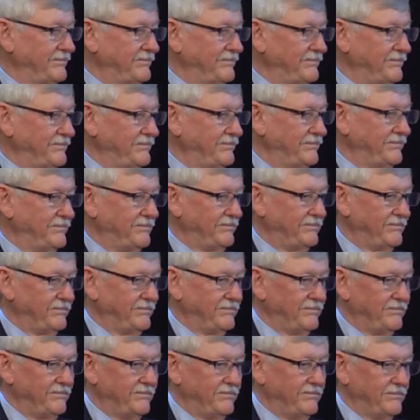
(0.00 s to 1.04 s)

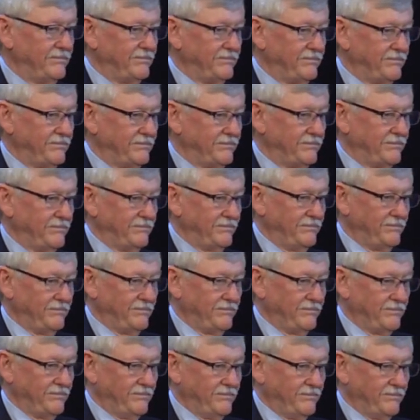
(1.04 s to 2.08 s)

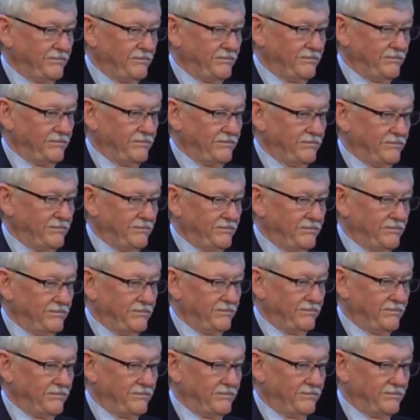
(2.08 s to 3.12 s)

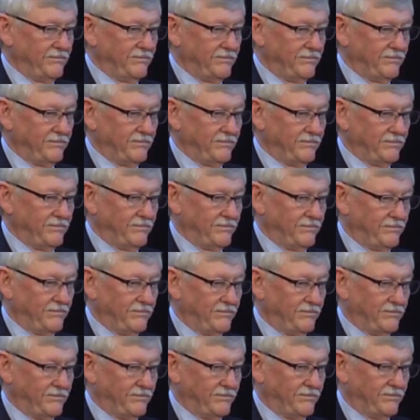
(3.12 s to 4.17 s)

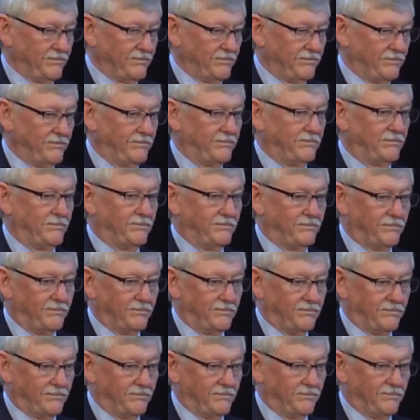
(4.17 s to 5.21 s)

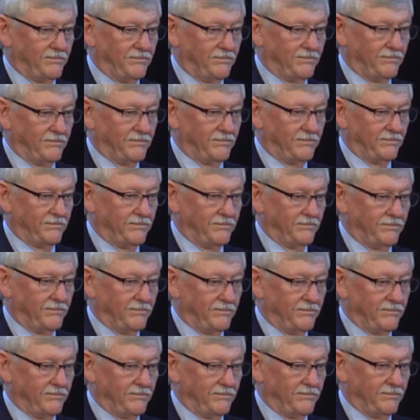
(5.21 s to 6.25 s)

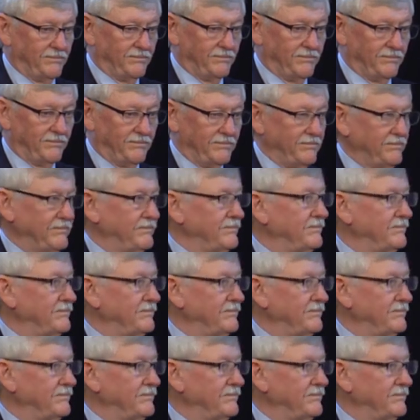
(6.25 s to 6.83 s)
The person shown says nothing.